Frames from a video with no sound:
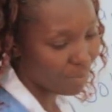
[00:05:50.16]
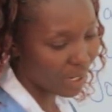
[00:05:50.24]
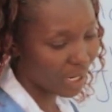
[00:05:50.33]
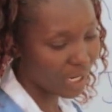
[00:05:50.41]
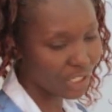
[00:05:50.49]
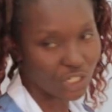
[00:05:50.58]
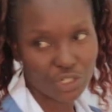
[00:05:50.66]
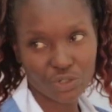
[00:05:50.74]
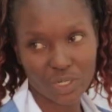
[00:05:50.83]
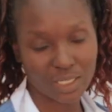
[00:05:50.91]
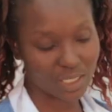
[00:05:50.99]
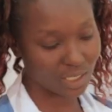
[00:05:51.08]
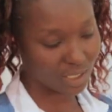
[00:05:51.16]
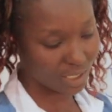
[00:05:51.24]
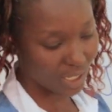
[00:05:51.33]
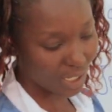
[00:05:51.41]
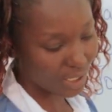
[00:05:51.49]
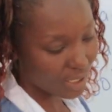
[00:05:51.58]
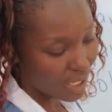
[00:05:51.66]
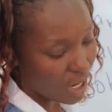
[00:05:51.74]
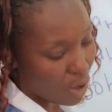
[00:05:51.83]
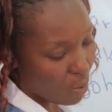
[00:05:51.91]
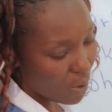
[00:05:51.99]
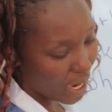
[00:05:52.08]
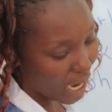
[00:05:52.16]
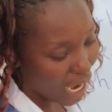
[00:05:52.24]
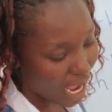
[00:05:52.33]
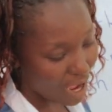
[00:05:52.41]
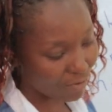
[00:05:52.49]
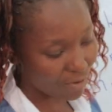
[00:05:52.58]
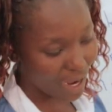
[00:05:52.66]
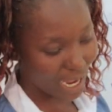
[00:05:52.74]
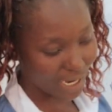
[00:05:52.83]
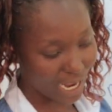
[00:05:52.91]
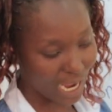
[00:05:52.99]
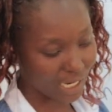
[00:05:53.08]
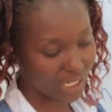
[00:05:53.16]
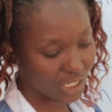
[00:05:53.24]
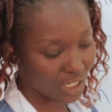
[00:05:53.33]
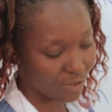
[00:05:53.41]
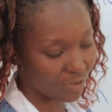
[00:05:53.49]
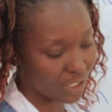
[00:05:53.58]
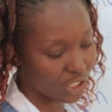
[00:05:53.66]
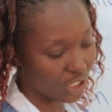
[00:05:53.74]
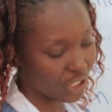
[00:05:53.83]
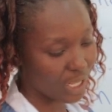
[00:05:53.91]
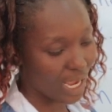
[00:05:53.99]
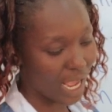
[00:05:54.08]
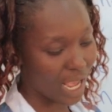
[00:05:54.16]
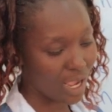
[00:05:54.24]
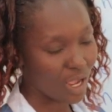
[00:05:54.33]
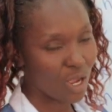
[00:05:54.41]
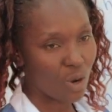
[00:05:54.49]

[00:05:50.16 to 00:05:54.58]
page 26. We have an activity there